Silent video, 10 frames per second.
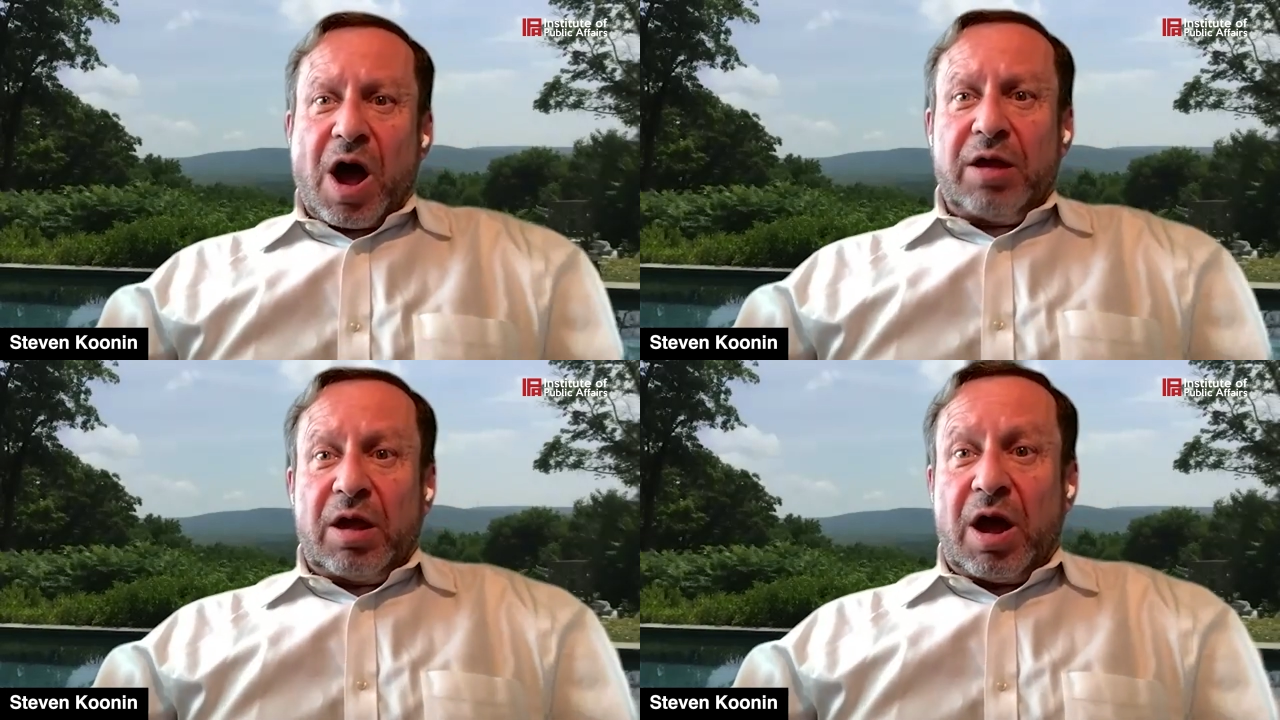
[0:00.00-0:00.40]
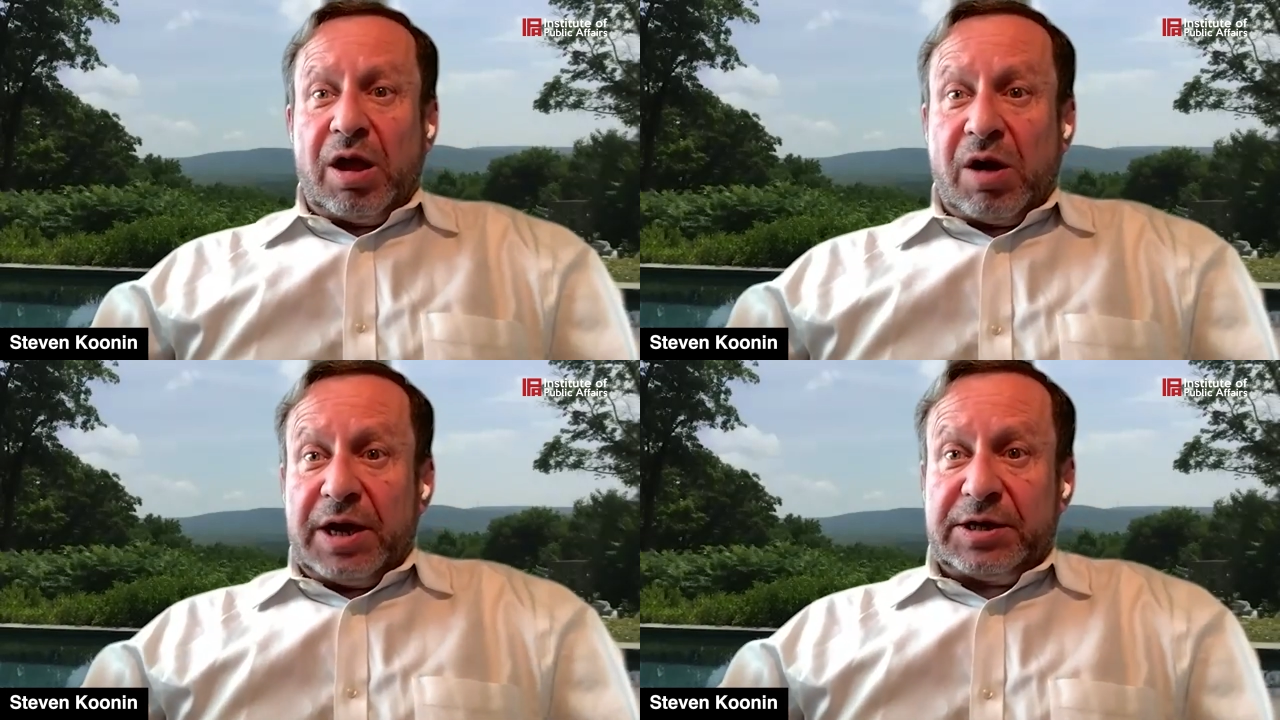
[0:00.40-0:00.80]
I
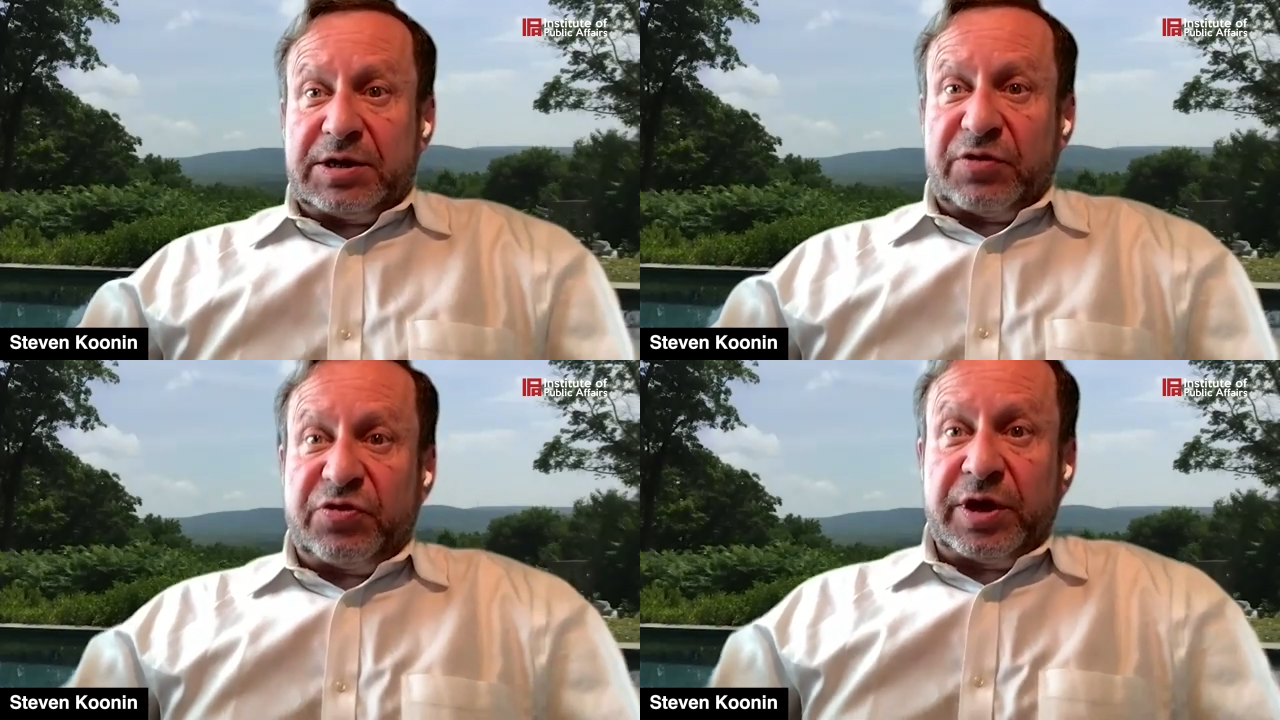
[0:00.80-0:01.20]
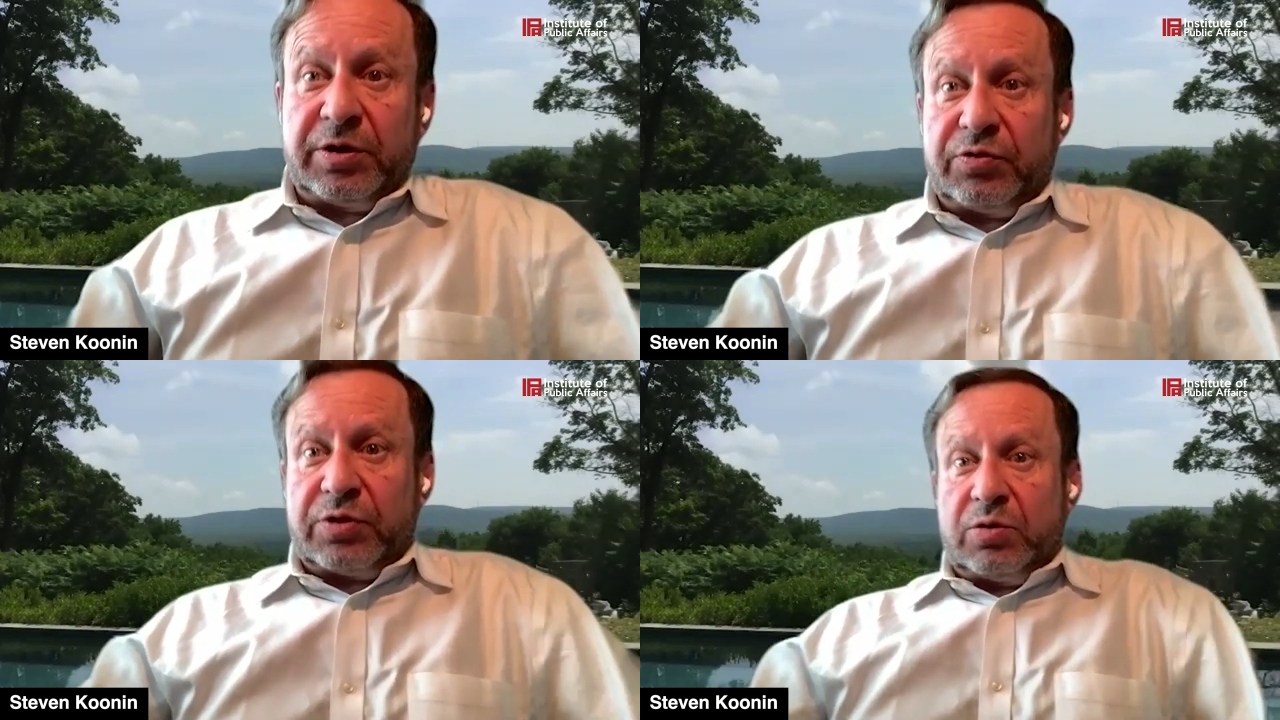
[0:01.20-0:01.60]
like to
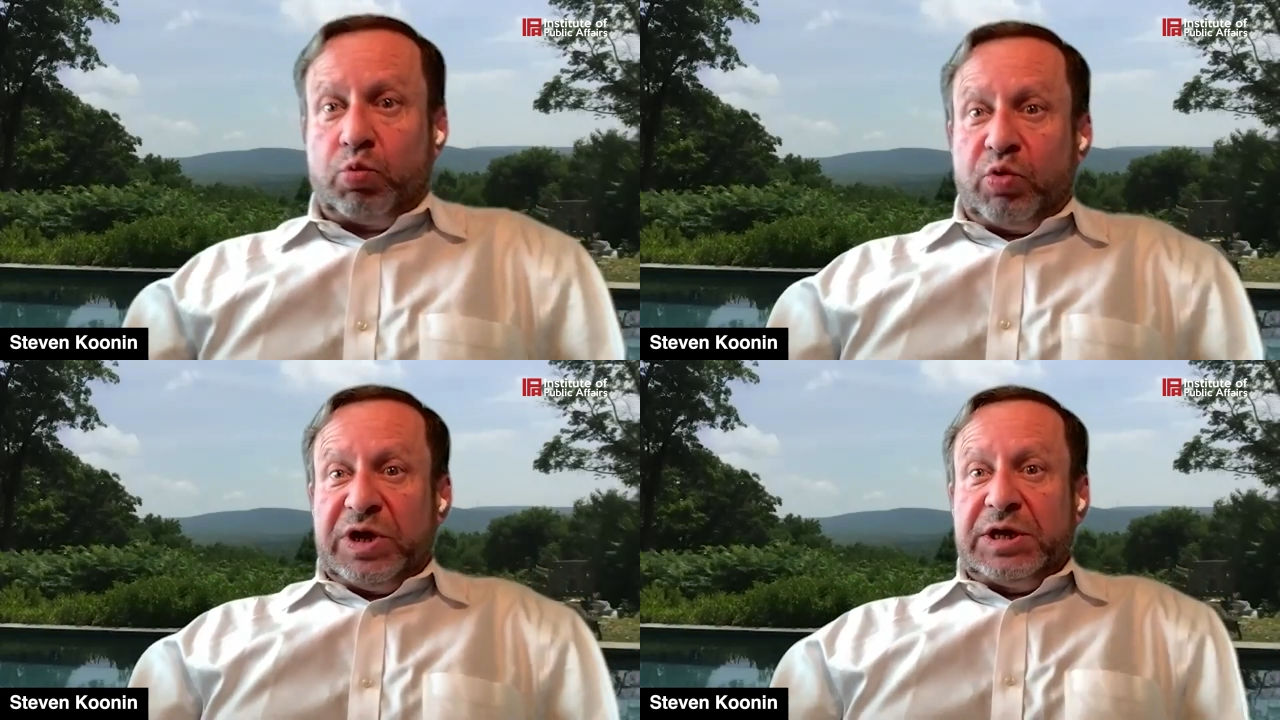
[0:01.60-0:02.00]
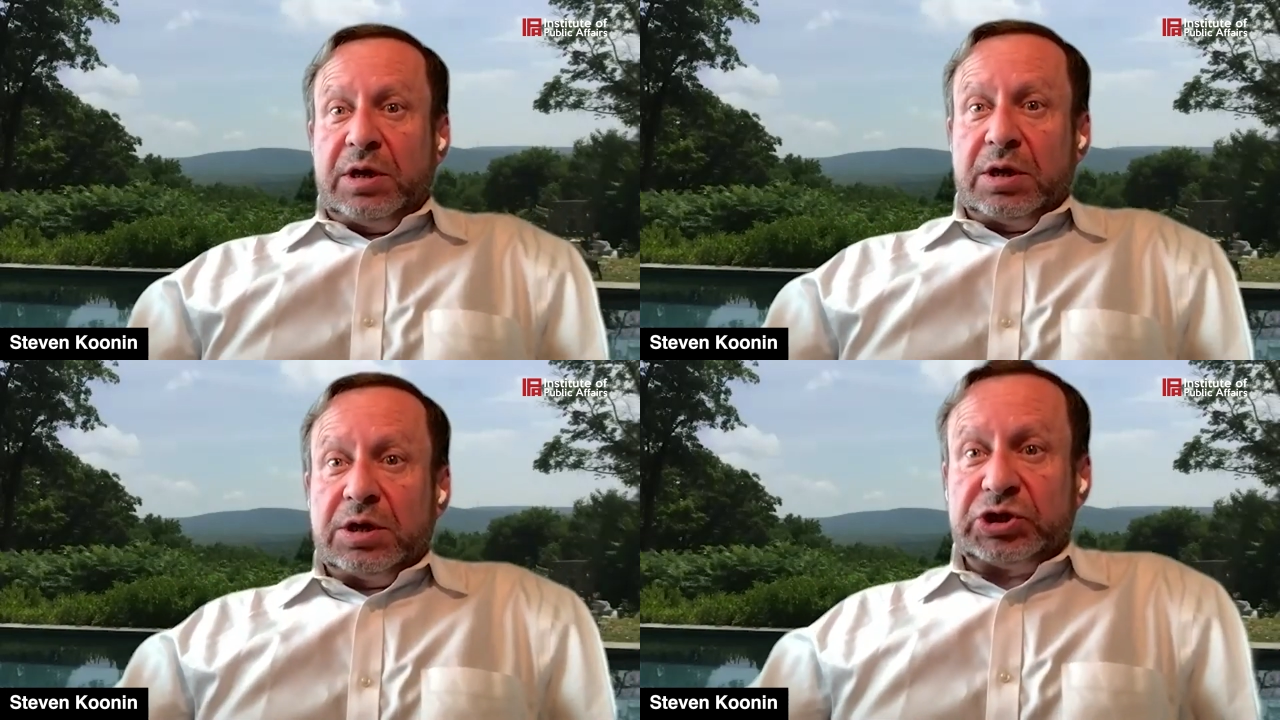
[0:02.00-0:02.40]
think that we